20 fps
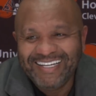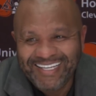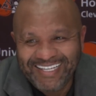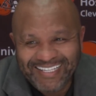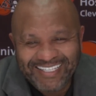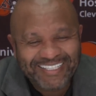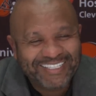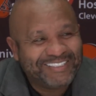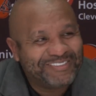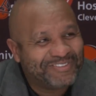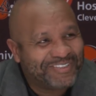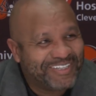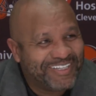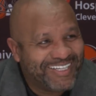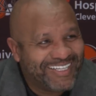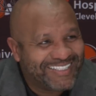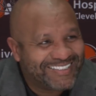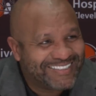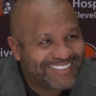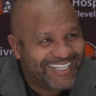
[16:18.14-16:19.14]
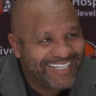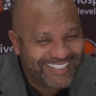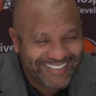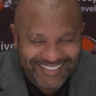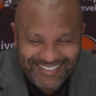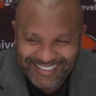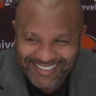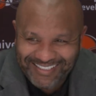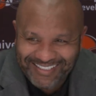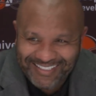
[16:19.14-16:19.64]
He is very
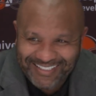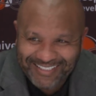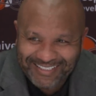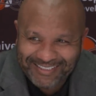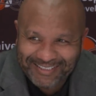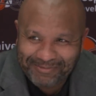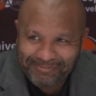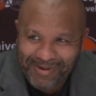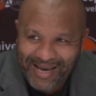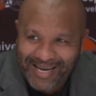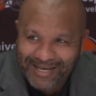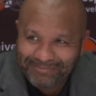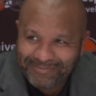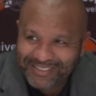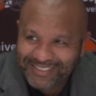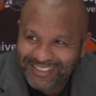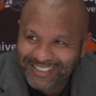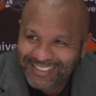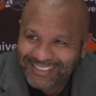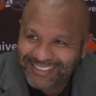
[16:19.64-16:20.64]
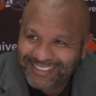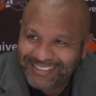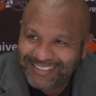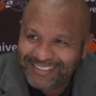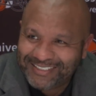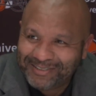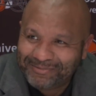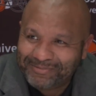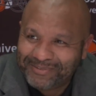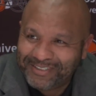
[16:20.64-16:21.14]
excited. The Matt
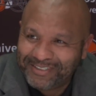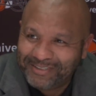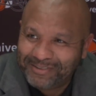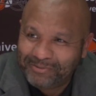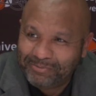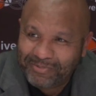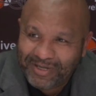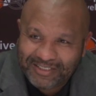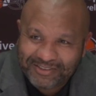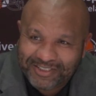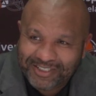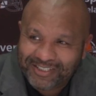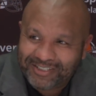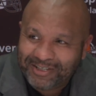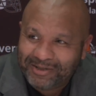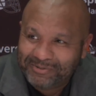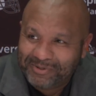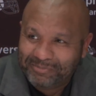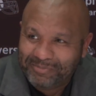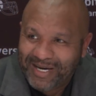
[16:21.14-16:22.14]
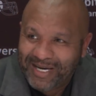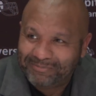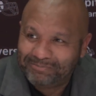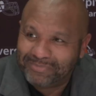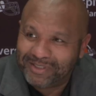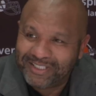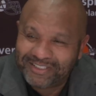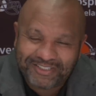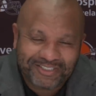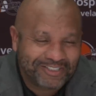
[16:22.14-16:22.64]
Magician's up there. I should call him the Matt
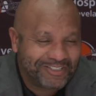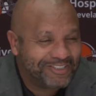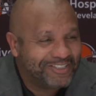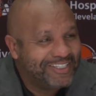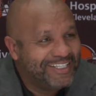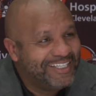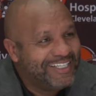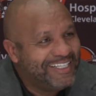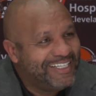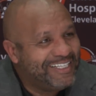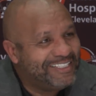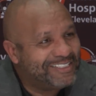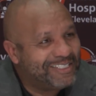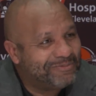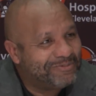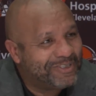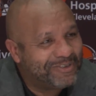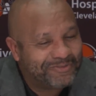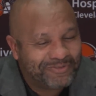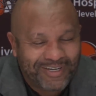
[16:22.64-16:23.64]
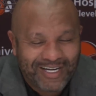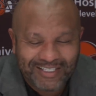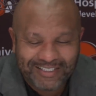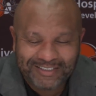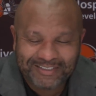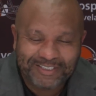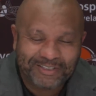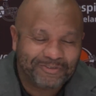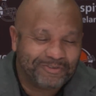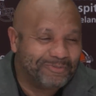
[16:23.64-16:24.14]
Blitzer. He's up there
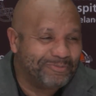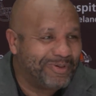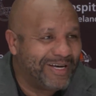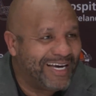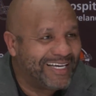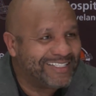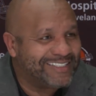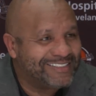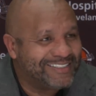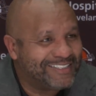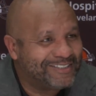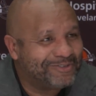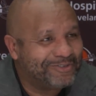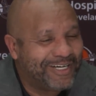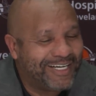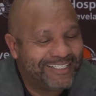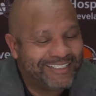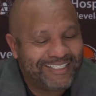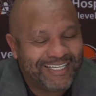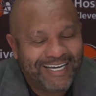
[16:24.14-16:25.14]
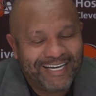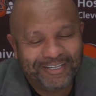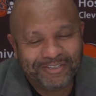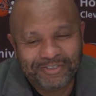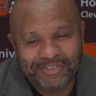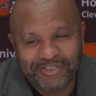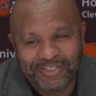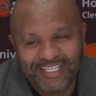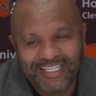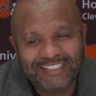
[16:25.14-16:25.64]
finding different packages right now.
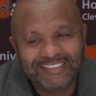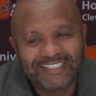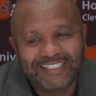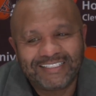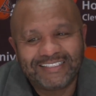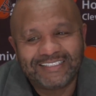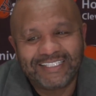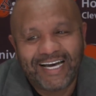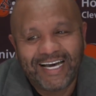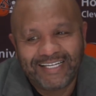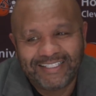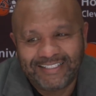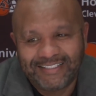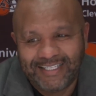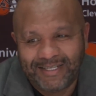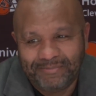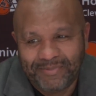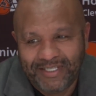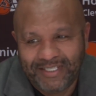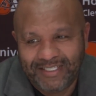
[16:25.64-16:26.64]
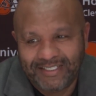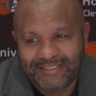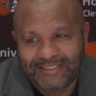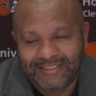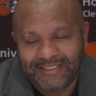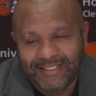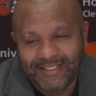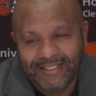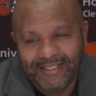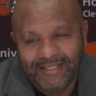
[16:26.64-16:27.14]
No, he's excited. I mean,
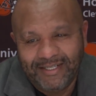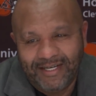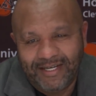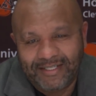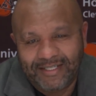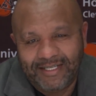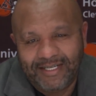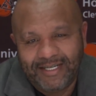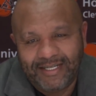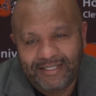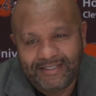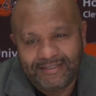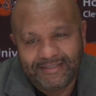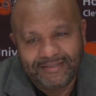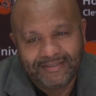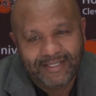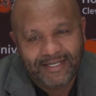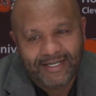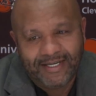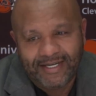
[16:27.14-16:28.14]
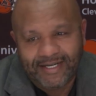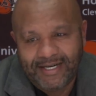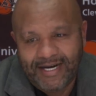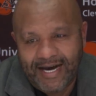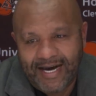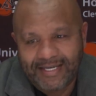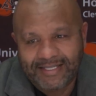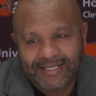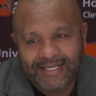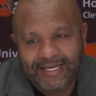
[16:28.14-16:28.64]
it's, again,
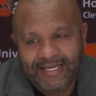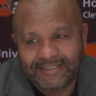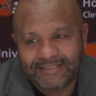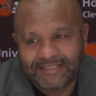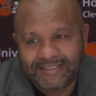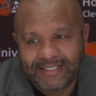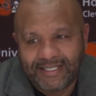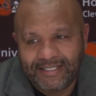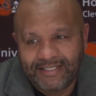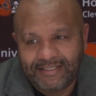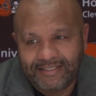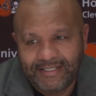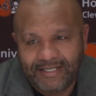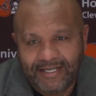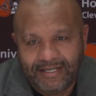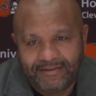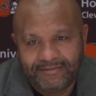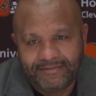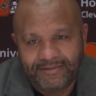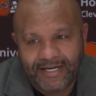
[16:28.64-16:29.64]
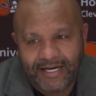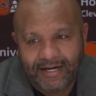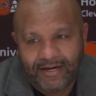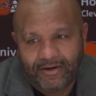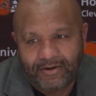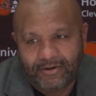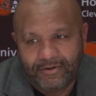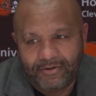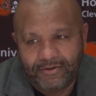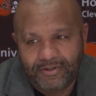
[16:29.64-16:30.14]
I can't say enough
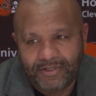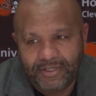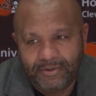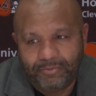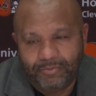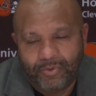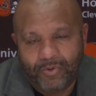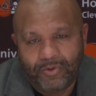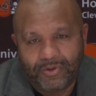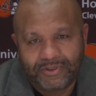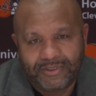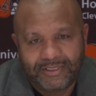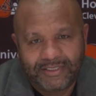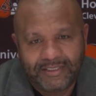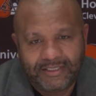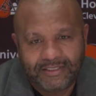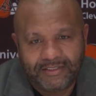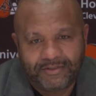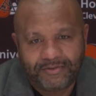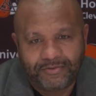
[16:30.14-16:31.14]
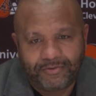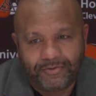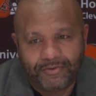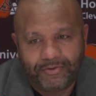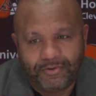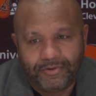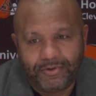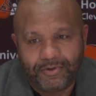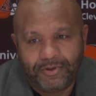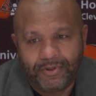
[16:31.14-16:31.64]
how important it is
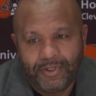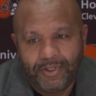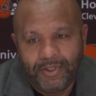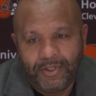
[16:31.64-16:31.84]
for